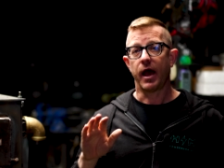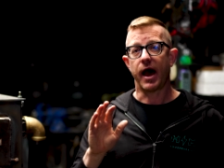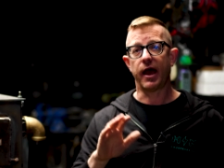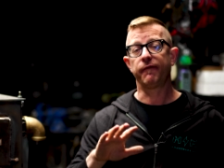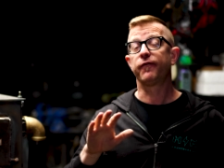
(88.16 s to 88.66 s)

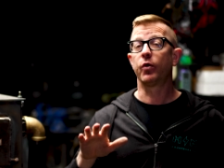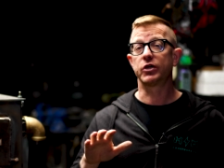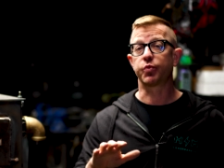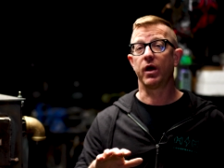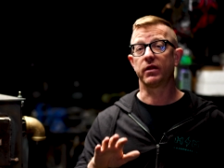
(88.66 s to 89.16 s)
I
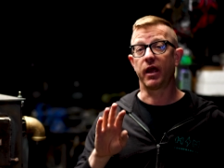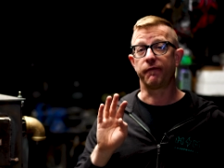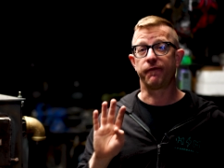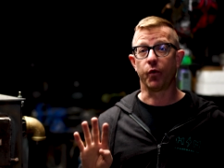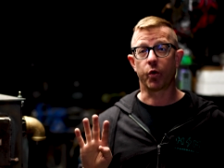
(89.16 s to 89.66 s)
forge weld
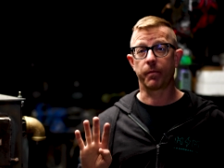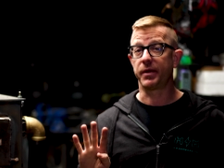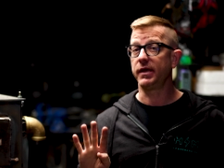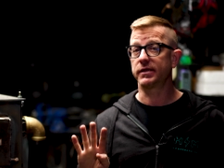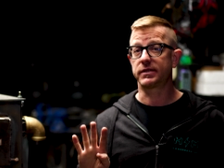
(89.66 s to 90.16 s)
at 4
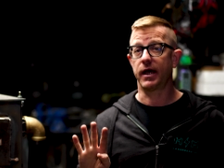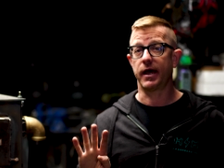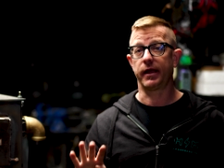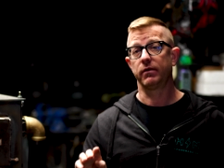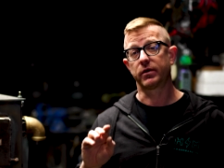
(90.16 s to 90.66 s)

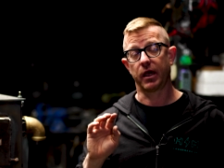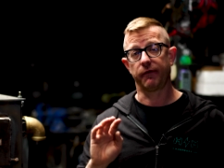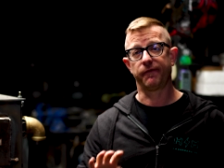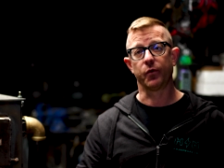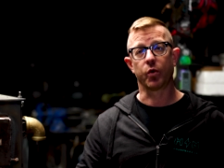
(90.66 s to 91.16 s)
PSI,
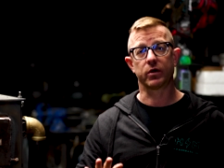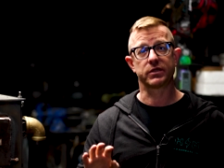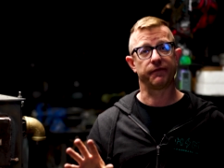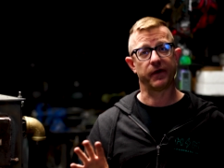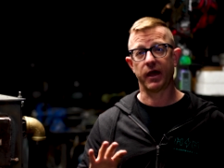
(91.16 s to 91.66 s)
okay, 4
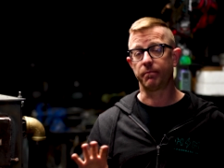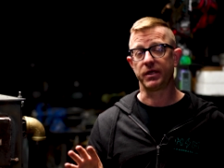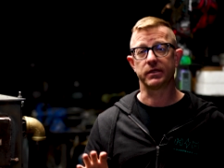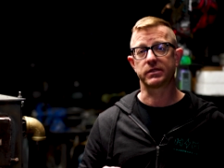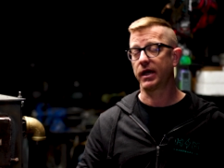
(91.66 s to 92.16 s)
to 5
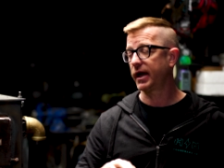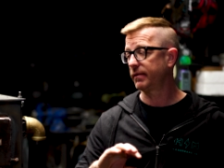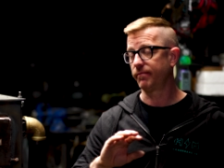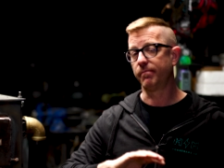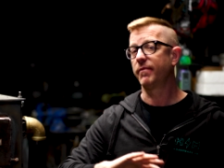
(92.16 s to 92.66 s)

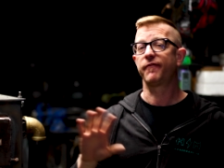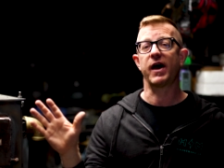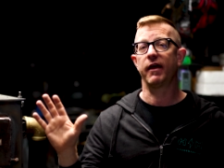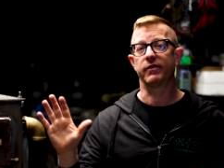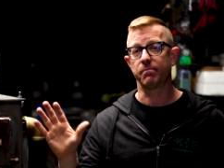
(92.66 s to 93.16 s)
PSI,
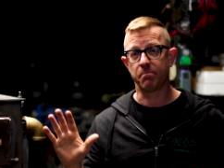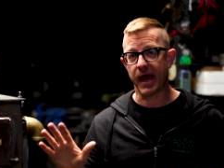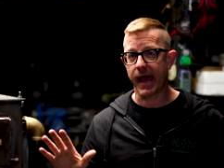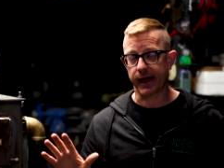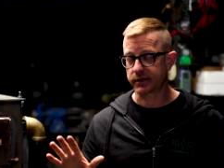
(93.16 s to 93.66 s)
5 at
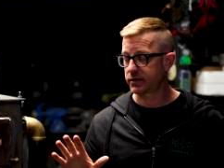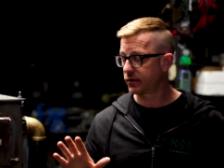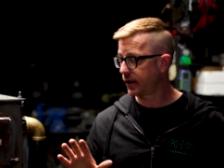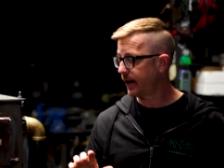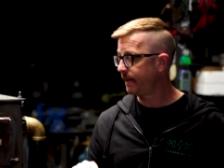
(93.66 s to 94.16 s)
max,
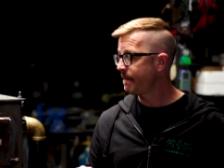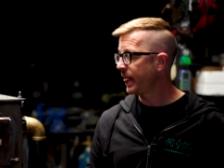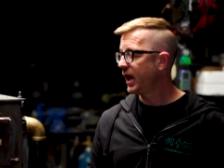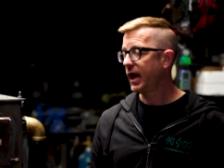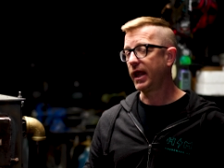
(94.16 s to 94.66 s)
okay
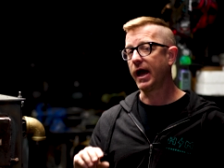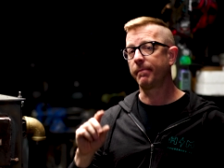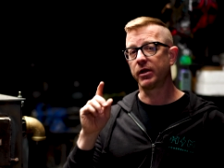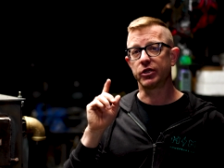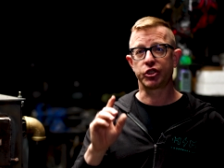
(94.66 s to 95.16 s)
and
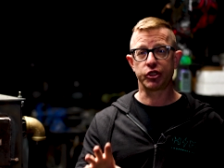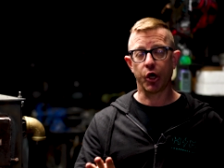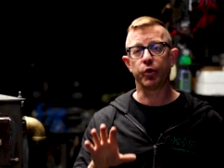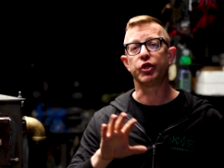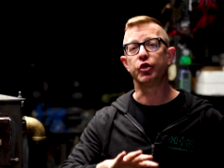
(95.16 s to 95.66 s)
I'm going to
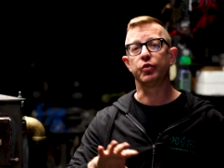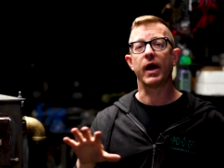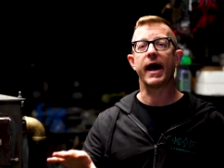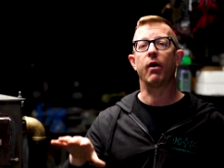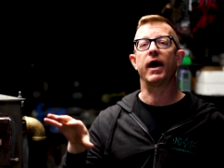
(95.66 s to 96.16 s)
show
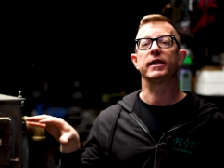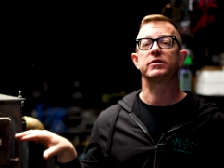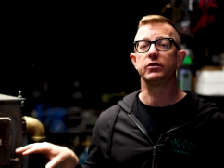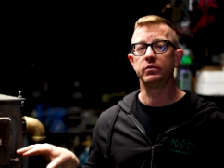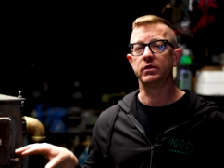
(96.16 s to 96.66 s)
you how I
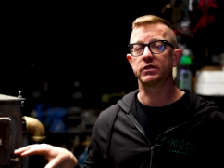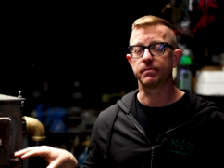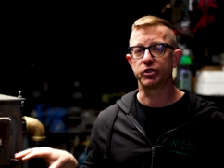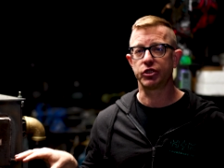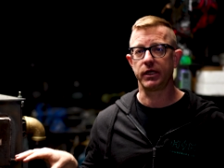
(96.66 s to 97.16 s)
tune
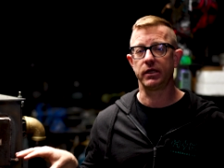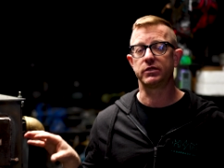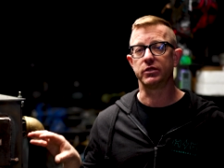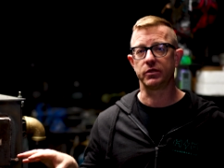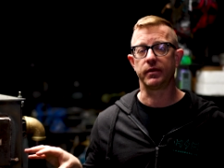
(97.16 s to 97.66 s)
this
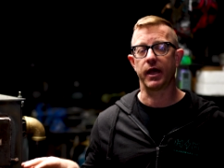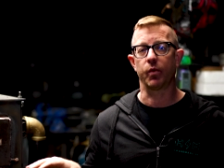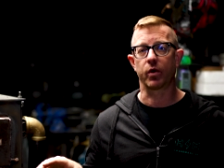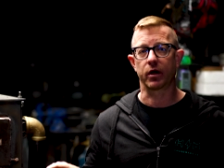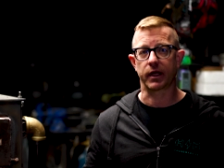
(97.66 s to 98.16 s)
machine to do
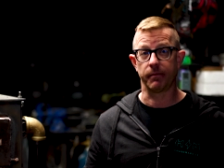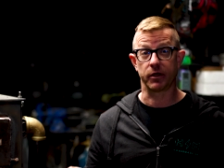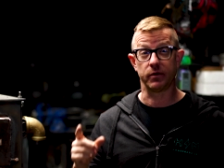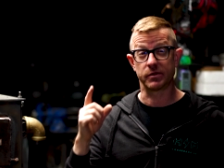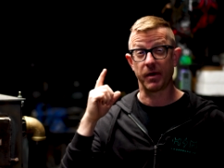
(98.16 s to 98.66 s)
that work. I'm
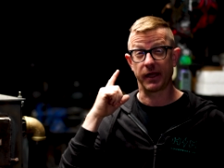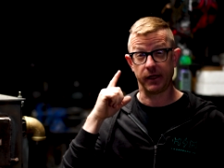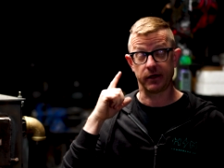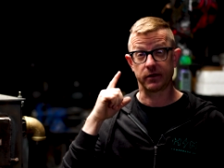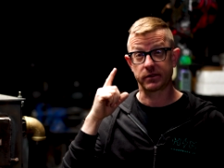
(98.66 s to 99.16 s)
going to use my
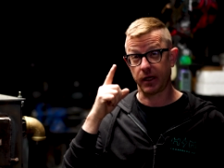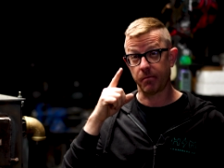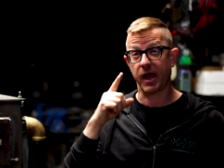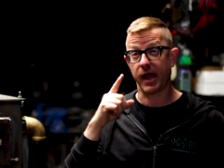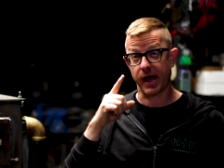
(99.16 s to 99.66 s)
ears
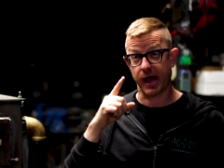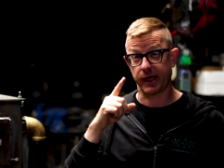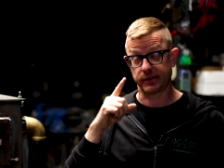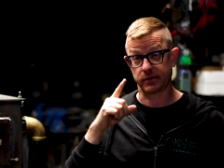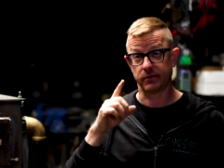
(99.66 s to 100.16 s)
and my
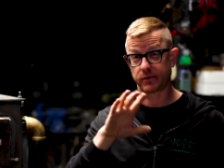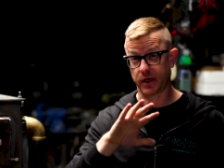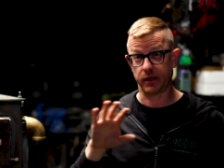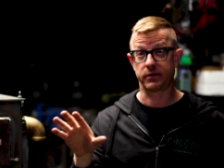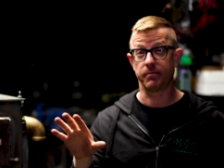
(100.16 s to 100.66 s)
eyes,
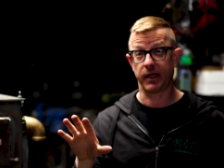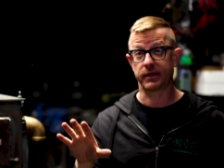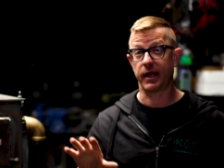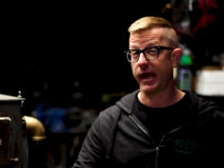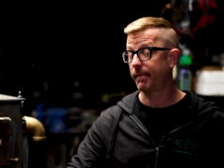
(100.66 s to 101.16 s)
okay, to
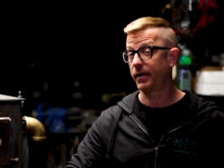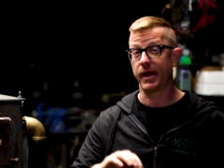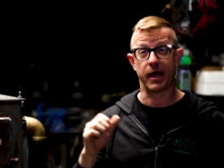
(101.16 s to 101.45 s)
make that happen.